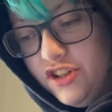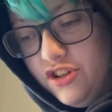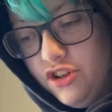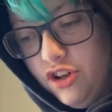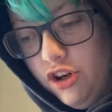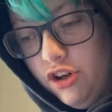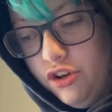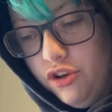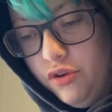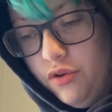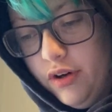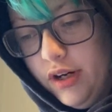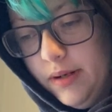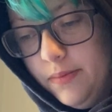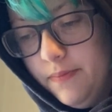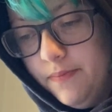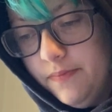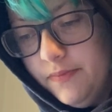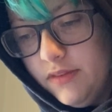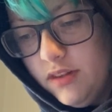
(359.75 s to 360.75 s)
turned
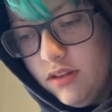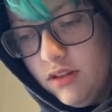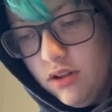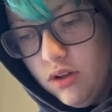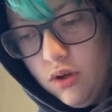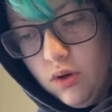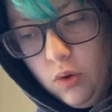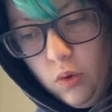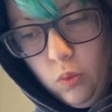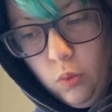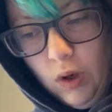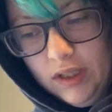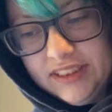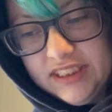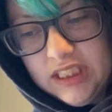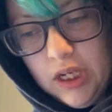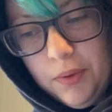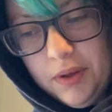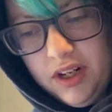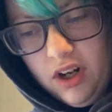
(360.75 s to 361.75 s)
grim. What's
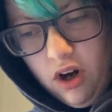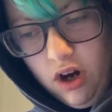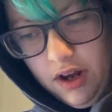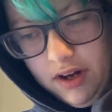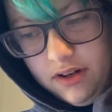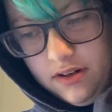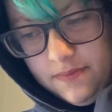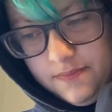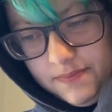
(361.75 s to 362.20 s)
going on?